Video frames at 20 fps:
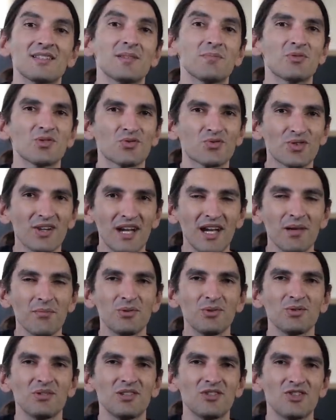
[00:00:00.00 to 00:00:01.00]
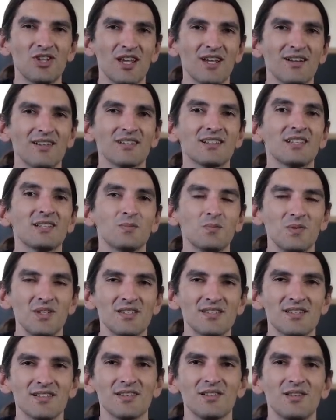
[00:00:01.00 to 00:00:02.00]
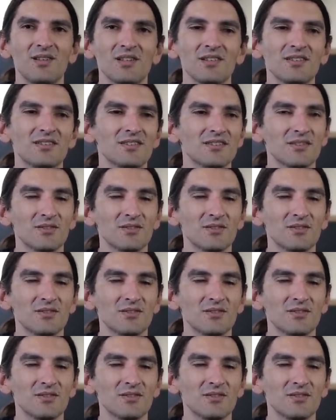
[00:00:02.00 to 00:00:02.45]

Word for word: subscribe to the channel, that means a lot.